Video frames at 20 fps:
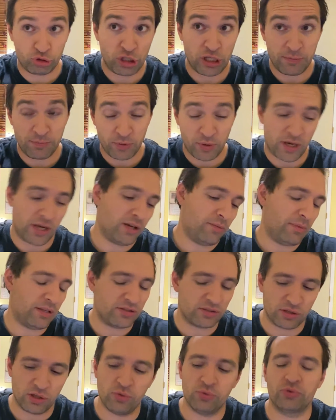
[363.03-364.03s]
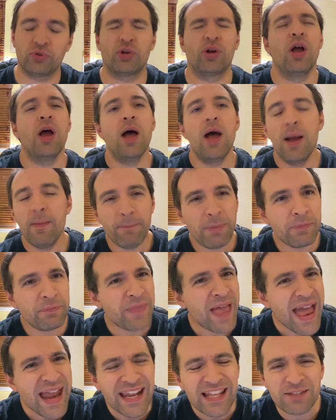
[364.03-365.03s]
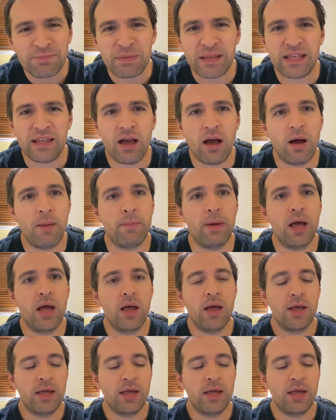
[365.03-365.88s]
keep your enemies closer. But that has become,